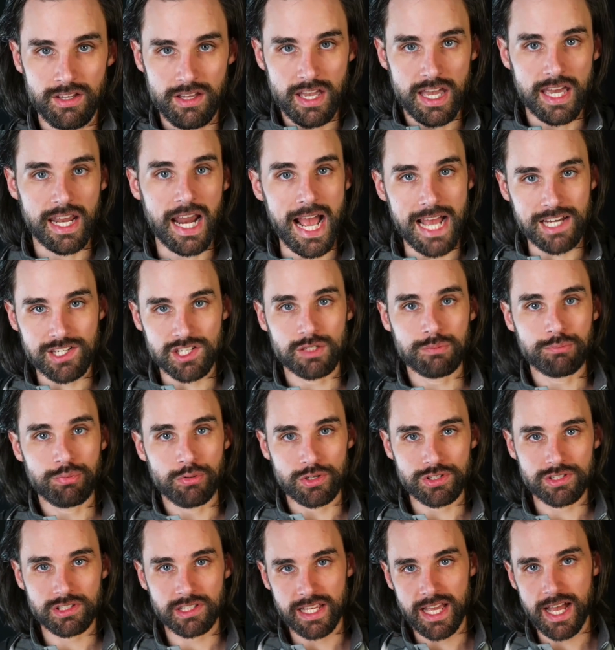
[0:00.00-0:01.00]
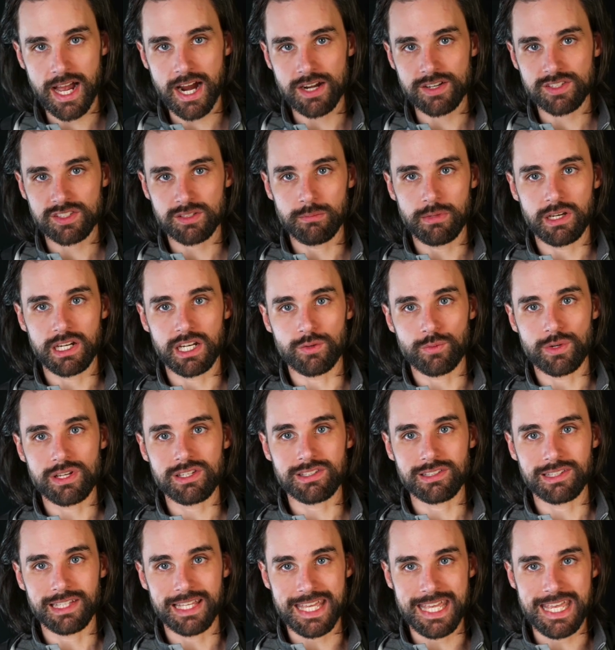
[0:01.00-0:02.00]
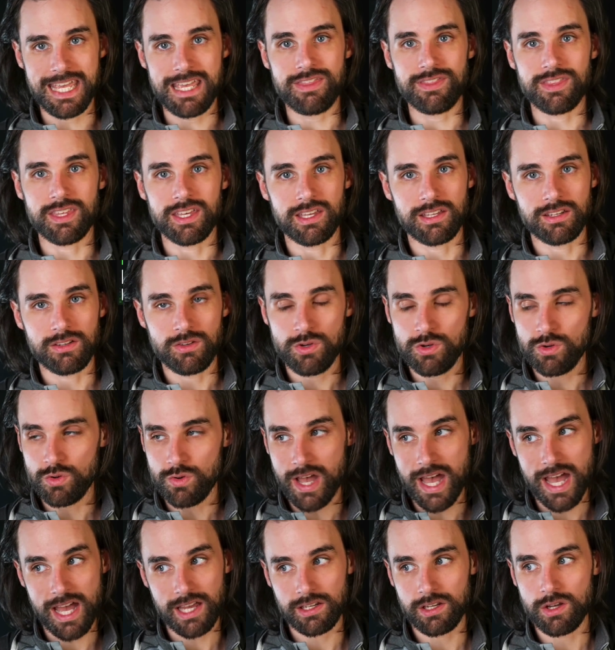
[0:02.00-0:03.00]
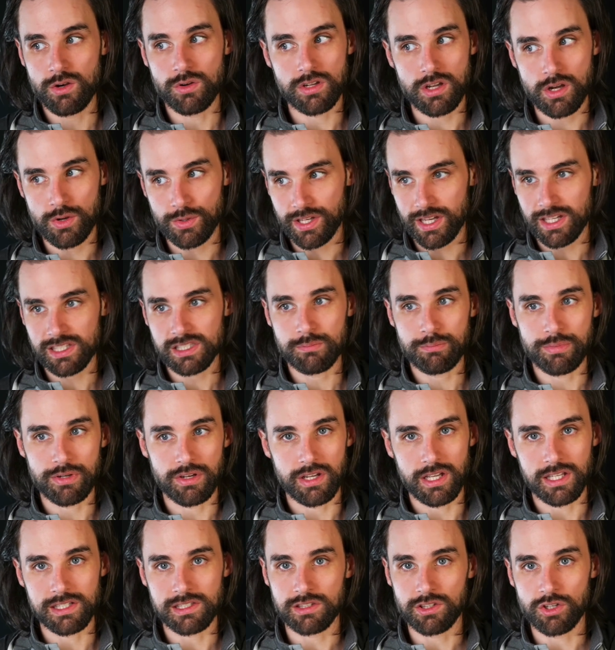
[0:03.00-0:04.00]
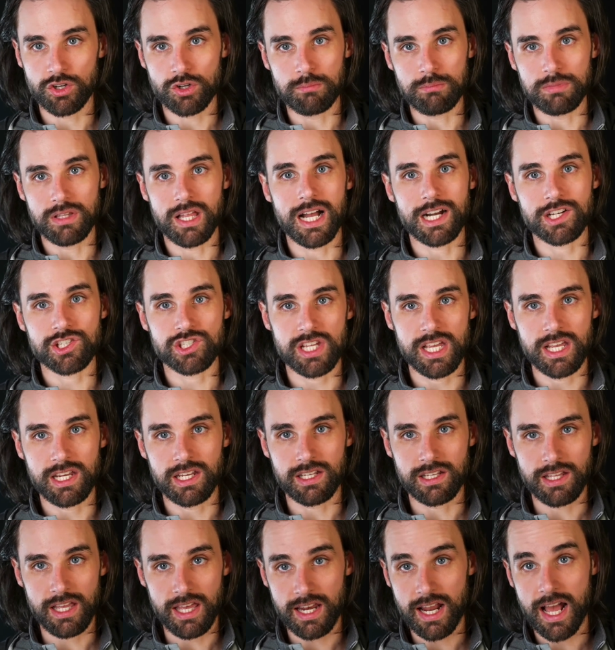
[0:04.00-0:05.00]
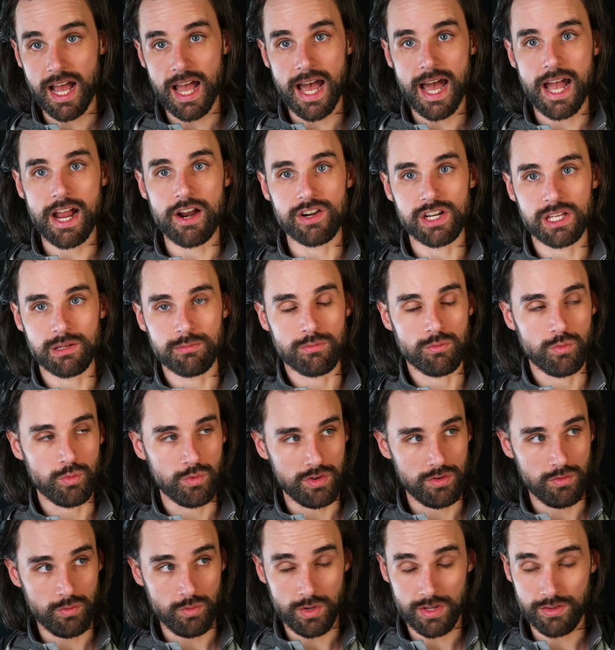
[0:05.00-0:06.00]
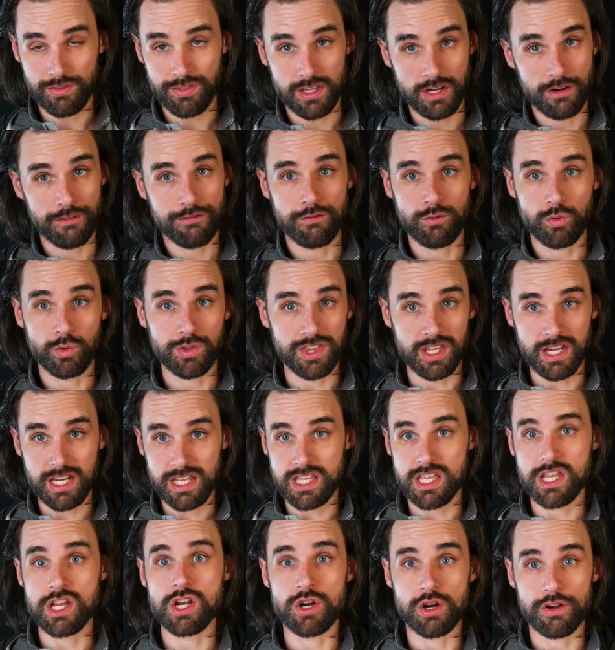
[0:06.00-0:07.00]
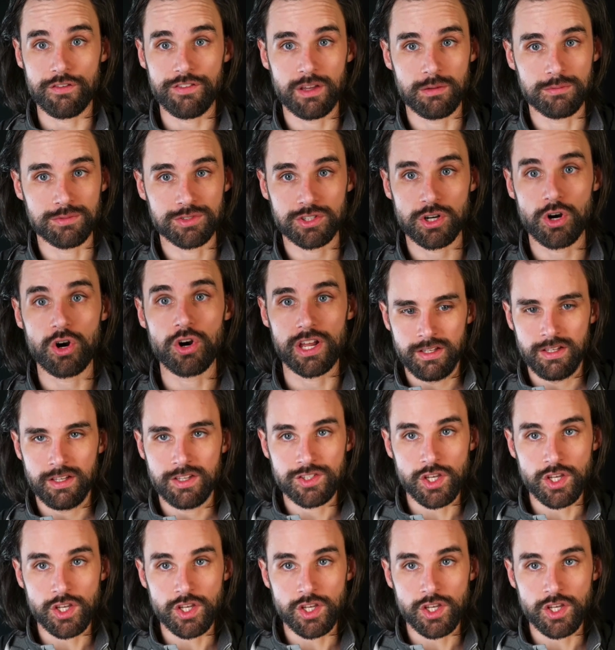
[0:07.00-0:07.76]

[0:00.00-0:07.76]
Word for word: And I just personally hired somebody recently, Ethan, who had no coding experience, learned blockchain, and I hired him within a, within a year of him starting.